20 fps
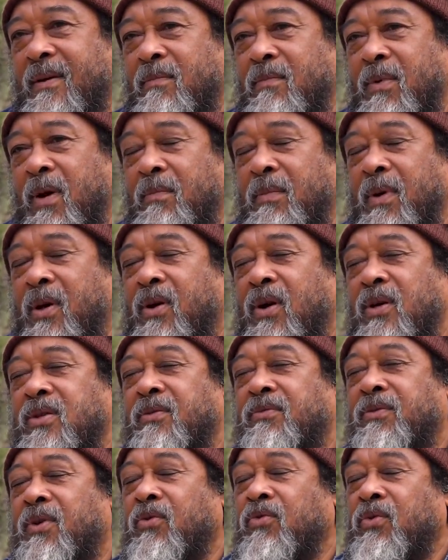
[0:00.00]
But
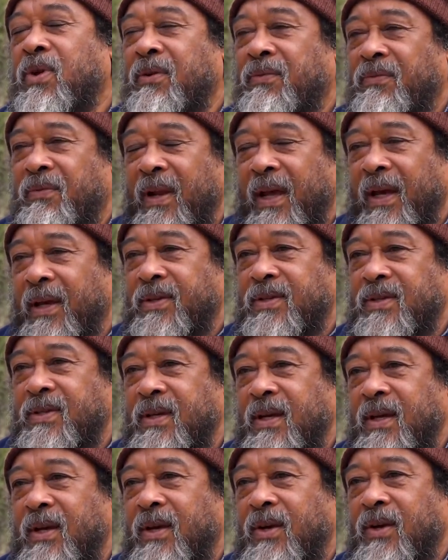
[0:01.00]
because of the
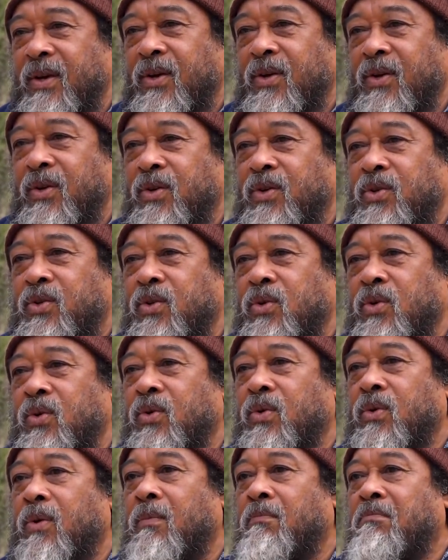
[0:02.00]
reflex
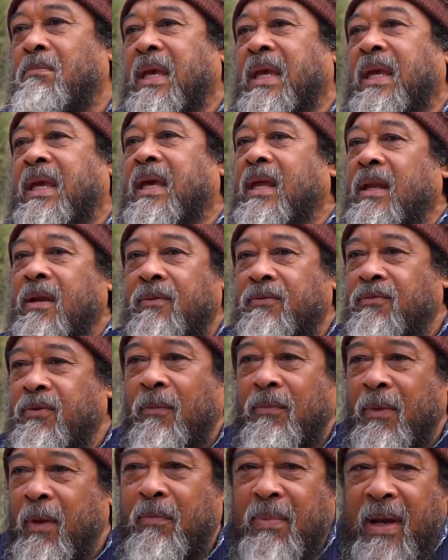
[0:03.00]
to begin
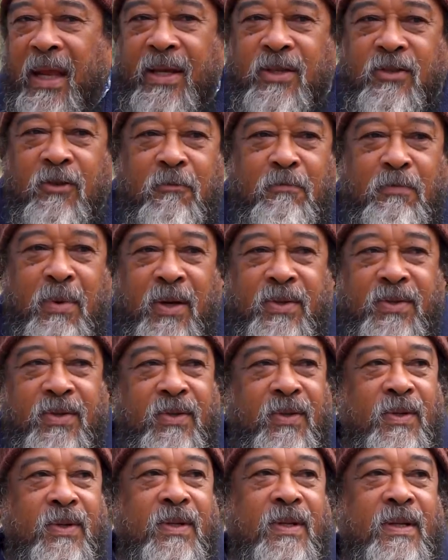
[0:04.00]
from the place of
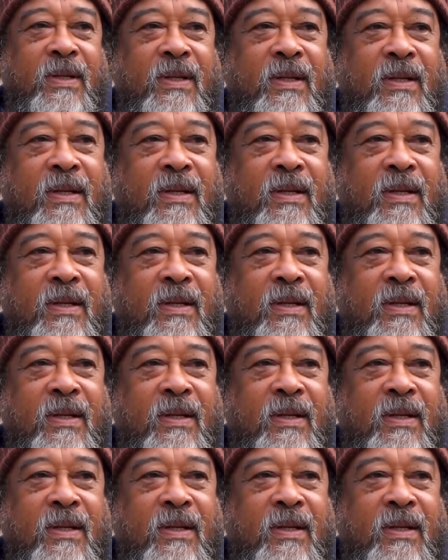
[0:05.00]
personhood,